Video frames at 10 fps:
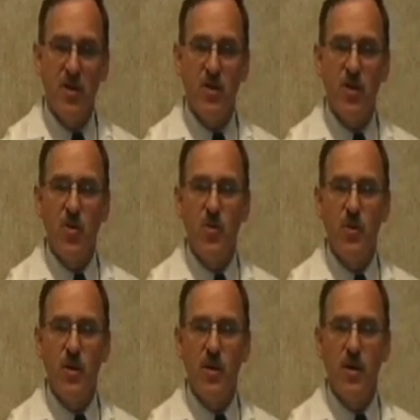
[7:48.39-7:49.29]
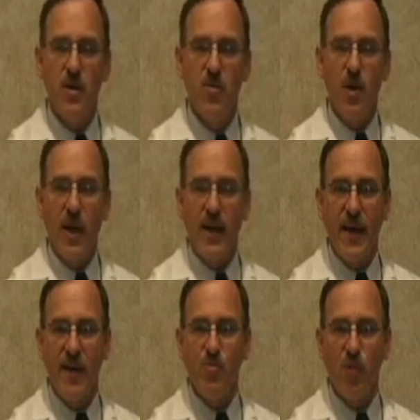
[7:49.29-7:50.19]
So while I
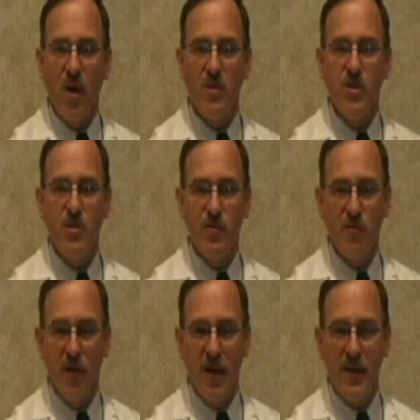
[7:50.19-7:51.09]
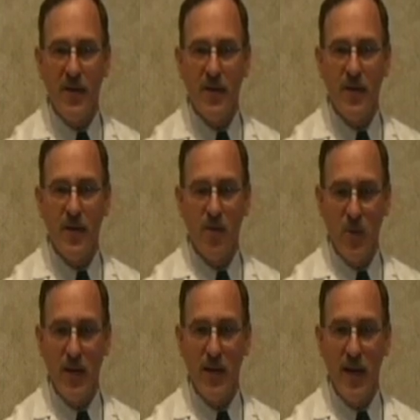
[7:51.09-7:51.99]
can't promise your friend that
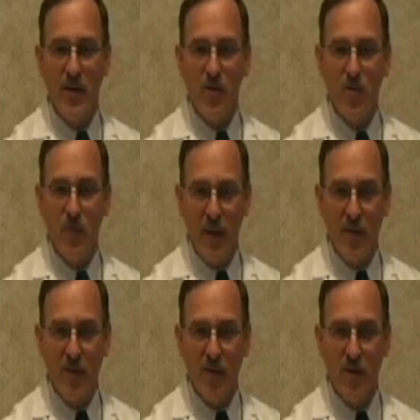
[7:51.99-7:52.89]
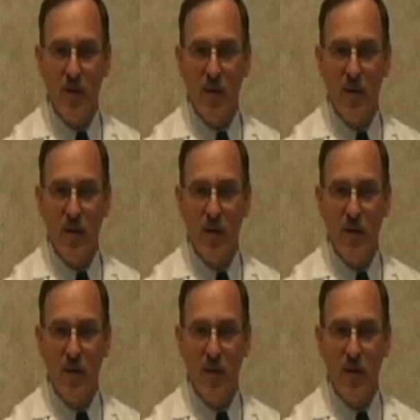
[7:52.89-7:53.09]
we can get her better,